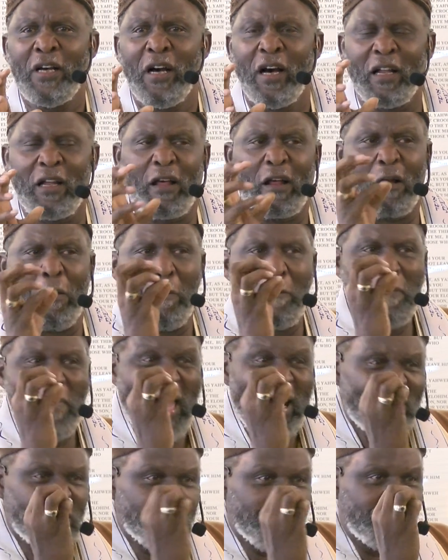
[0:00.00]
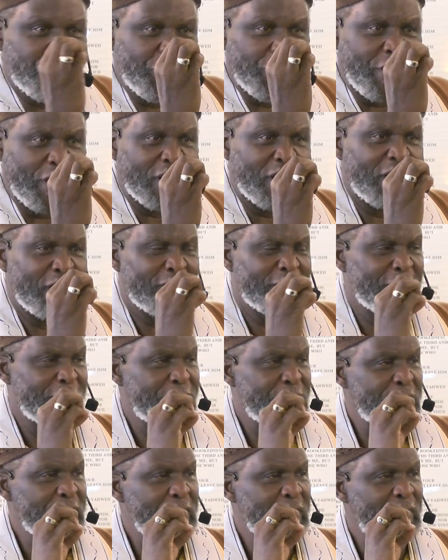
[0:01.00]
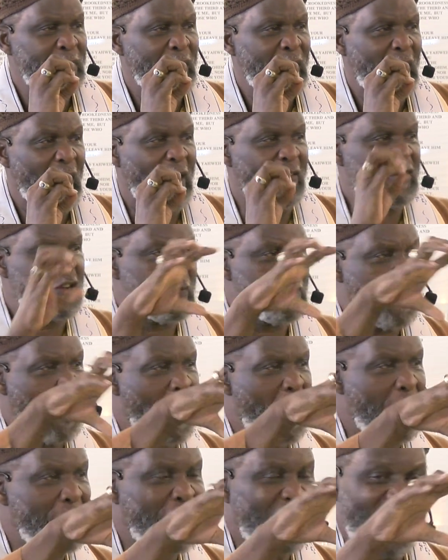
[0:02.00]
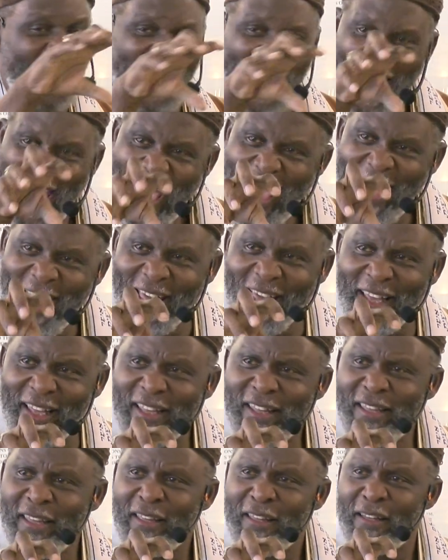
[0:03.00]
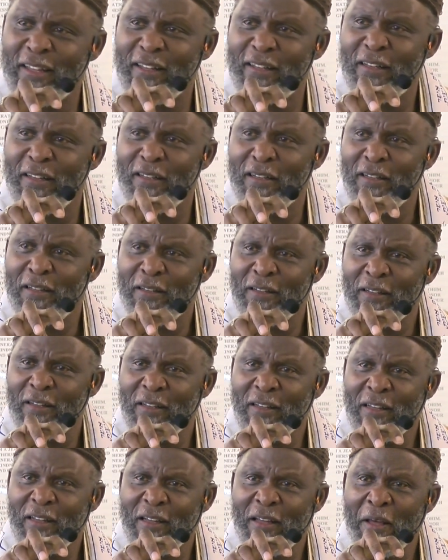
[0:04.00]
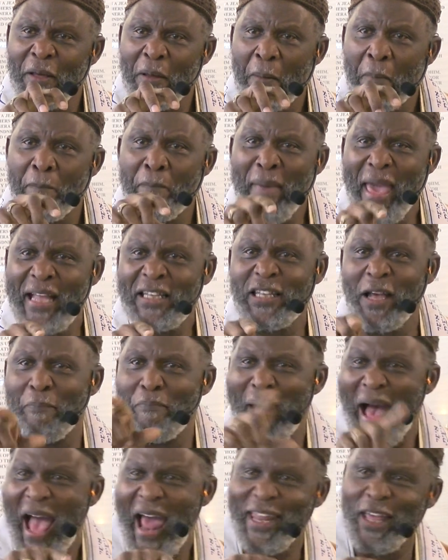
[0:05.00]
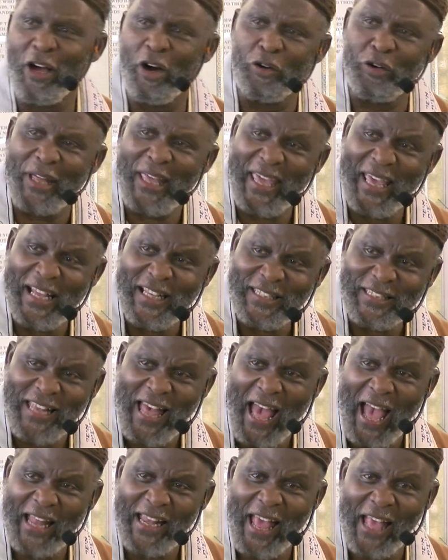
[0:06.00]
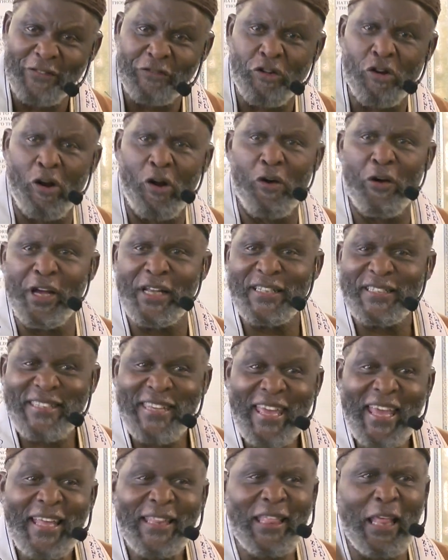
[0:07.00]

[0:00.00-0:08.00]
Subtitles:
a little mixture of sperm and an egg makes a body on the inside that's growing teeth